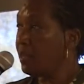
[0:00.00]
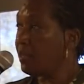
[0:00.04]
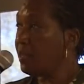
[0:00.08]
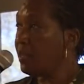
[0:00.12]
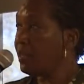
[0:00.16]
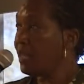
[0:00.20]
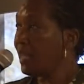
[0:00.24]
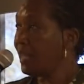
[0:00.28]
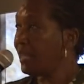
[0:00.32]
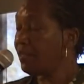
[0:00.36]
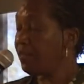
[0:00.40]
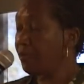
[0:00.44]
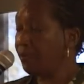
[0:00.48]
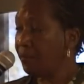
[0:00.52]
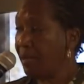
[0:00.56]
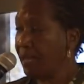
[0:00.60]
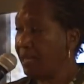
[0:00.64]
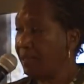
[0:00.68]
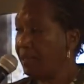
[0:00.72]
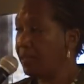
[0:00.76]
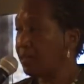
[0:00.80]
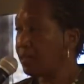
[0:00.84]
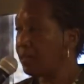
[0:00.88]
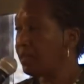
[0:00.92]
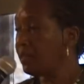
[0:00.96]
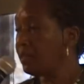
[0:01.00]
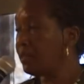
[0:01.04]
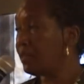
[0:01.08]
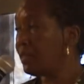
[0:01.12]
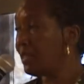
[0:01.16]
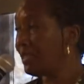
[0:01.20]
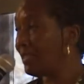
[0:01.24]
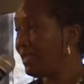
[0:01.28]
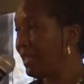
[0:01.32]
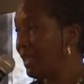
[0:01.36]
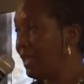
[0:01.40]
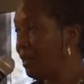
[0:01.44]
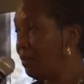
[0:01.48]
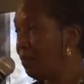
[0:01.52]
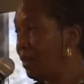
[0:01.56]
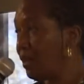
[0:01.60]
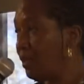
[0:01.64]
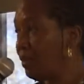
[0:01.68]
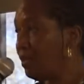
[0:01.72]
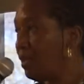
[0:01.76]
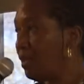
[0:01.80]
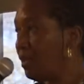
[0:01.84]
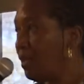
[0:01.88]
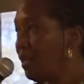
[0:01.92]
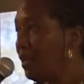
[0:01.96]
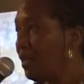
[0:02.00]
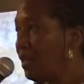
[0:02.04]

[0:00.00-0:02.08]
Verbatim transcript: The next phase is sustainment.